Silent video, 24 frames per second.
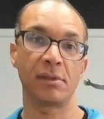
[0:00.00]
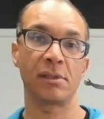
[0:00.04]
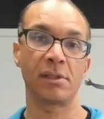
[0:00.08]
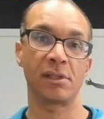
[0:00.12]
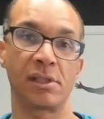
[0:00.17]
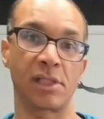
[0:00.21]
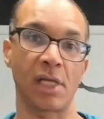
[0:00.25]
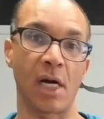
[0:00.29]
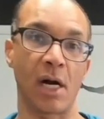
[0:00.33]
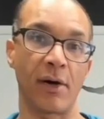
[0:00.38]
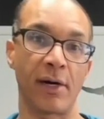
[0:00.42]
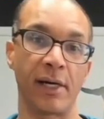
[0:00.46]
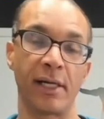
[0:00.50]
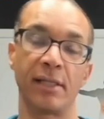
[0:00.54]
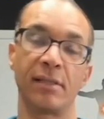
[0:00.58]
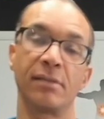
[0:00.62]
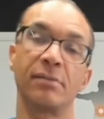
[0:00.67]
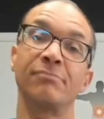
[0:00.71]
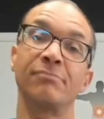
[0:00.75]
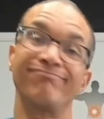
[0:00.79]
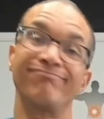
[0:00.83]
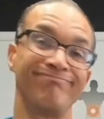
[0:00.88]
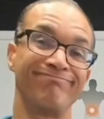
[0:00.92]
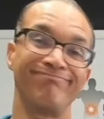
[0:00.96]
Sorry,
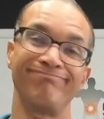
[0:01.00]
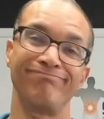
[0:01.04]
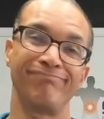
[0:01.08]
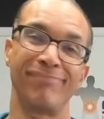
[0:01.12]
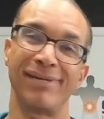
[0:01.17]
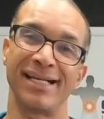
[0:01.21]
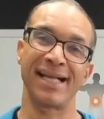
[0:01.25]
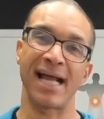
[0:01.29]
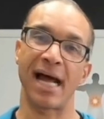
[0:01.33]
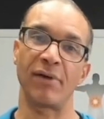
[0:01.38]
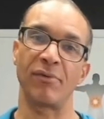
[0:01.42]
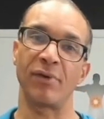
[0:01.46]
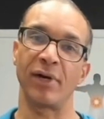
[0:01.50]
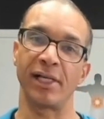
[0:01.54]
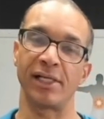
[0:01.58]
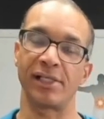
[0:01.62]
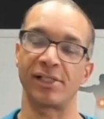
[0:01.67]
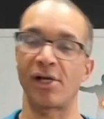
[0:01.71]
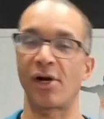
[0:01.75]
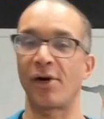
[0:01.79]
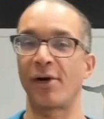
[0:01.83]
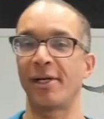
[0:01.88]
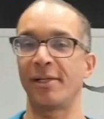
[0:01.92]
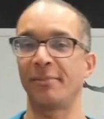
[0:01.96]
but not really
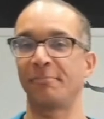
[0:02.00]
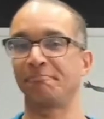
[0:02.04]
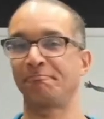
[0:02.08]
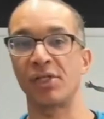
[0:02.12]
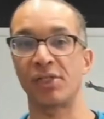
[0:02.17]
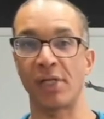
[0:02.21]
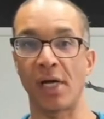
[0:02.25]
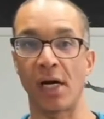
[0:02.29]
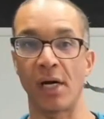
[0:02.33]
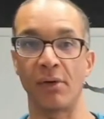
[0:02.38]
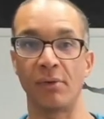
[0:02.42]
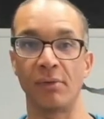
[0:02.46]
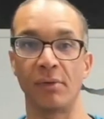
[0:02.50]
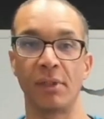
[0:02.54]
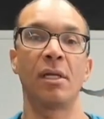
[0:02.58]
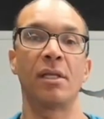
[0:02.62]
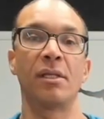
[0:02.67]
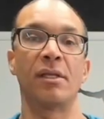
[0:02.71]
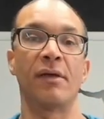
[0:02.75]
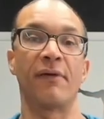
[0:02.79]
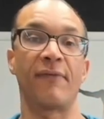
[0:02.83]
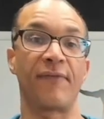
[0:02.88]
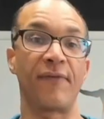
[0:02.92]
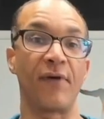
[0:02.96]
sorry. So
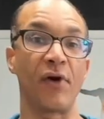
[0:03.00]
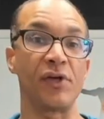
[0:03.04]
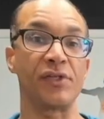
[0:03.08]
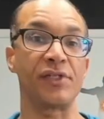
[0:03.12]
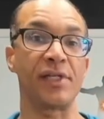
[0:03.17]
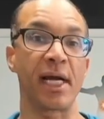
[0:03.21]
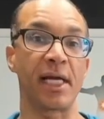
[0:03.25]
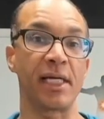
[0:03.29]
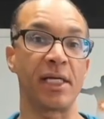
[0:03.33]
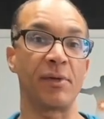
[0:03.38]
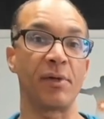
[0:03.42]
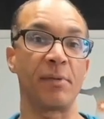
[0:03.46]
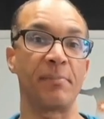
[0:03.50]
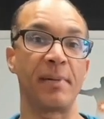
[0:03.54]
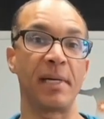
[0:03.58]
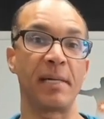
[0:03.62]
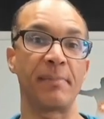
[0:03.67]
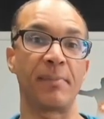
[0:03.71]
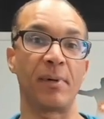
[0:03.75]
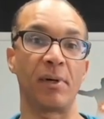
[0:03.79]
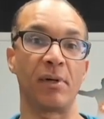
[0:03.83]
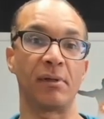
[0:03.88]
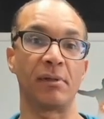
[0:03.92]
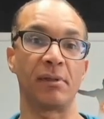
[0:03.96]
the first thing I do with
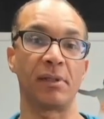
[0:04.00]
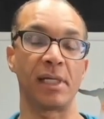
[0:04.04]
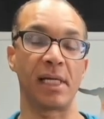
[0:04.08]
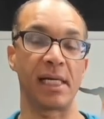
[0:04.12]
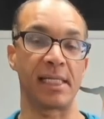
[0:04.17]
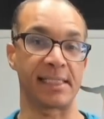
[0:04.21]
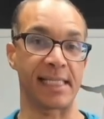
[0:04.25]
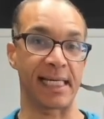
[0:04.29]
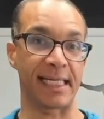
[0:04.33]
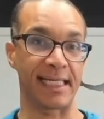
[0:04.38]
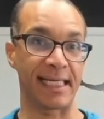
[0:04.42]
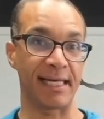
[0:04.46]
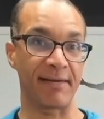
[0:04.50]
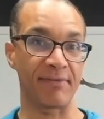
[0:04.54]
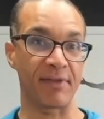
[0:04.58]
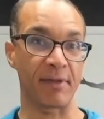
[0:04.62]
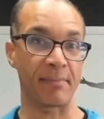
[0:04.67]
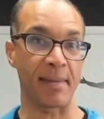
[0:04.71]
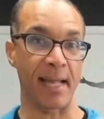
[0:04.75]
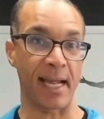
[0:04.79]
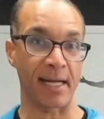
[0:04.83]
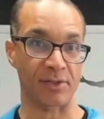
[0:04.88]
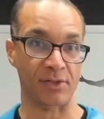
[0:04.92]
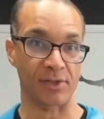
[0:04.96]
people is I give
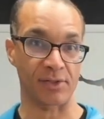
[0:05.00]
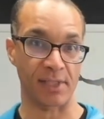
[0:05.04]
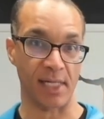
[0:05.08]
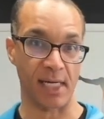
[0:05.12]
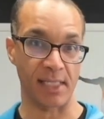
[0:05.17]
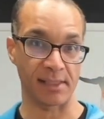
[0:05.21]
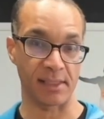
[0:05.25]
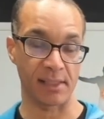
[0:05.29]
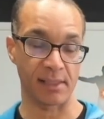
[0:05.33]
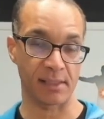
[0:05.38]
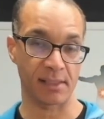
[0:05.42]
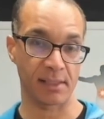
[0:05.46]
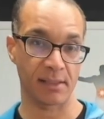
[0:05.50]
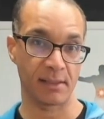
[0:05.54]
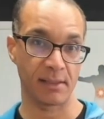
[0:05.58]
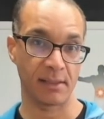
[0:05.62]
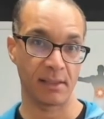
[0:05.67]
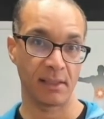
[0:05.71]
them exercises.